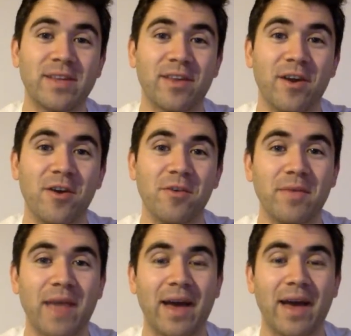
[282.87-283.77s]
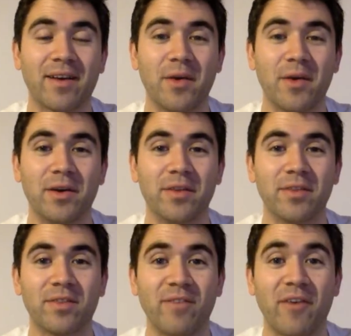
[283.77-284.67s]
So yeah, going
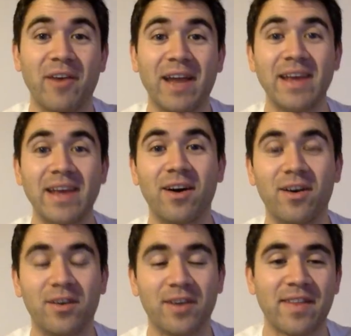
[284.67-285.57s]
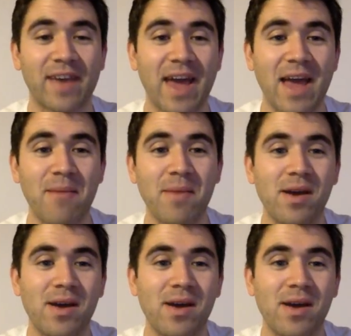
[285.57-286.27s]
on very late on in the game,